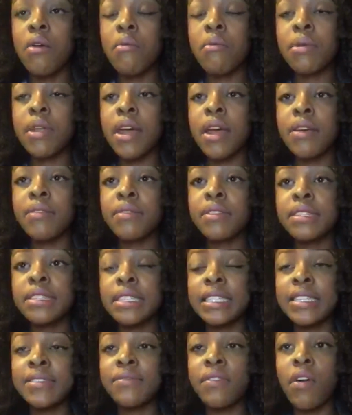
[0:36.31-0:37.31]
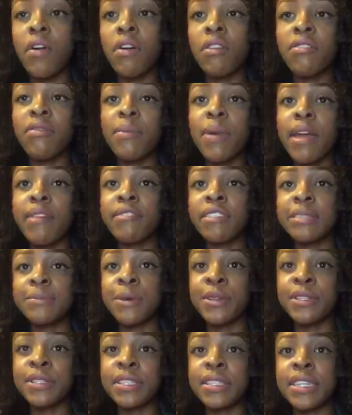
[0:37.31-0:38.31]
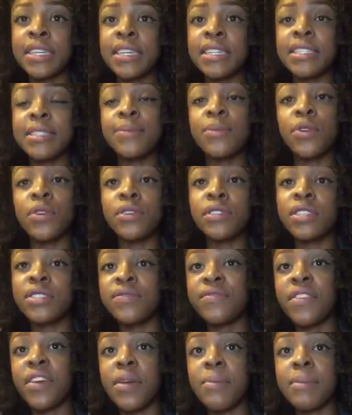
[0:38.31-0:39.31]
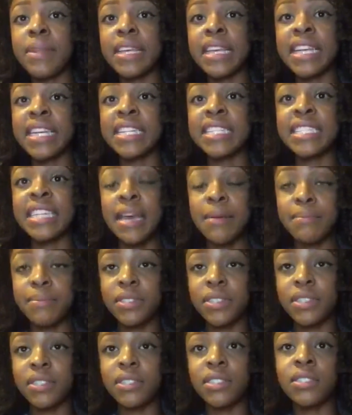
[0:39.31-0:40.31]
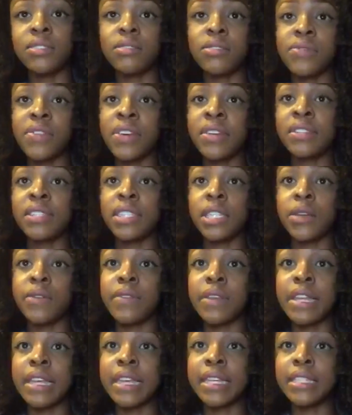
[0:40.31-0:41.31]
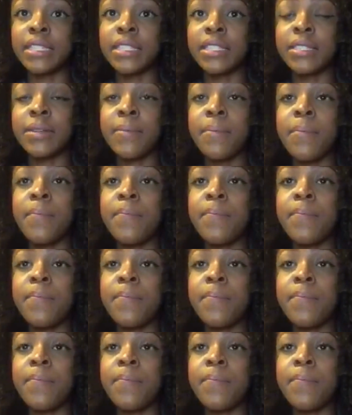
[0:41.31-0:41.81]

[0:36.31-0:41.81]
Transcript: When I receive all of my responses, I'm going to firmly accept University of Leeds.